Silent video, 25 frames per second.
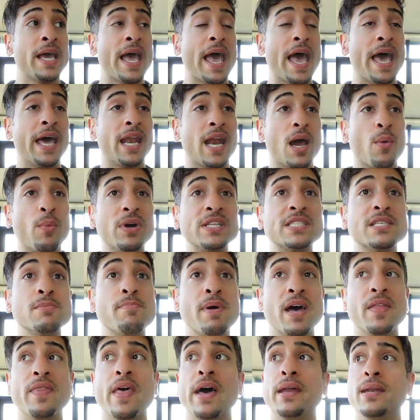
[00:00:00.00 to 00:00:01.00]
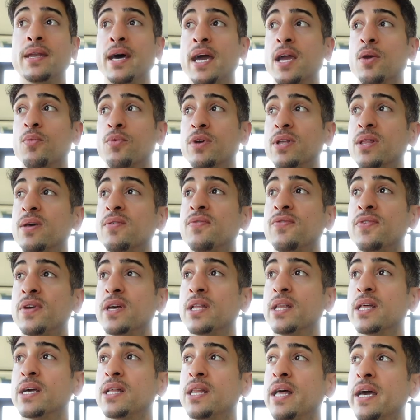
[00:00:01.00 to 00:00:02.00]
And I went to bed that night really
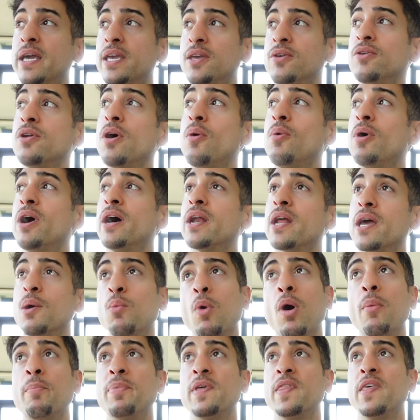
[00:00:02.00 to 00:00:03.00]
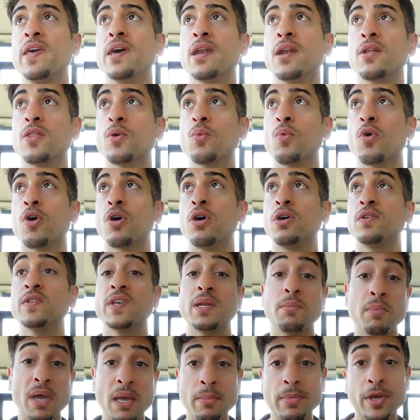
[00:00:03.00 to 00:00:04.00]
feeling like, you know what, it won't be the end of the world,
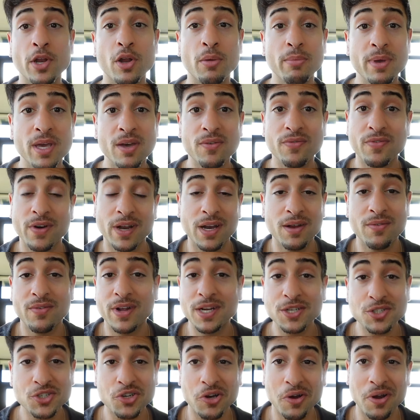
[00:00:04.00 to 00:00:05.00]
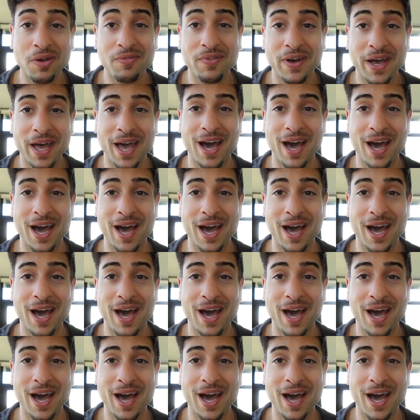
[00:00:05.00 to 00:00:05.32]
and maybe it'll be a fun adventure if I